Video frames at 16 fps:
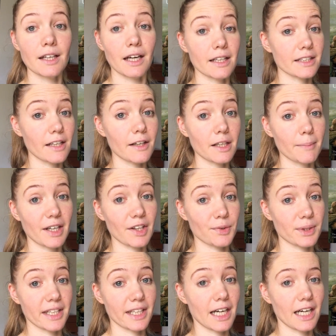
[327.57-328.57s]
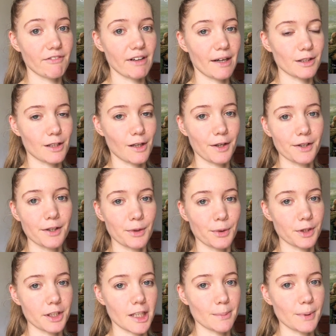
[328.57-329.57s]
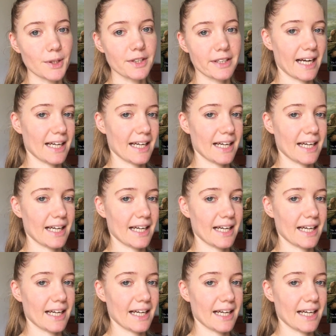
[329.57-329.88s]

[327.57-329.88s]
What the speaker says: It's only about 3.5 hours long on audiobook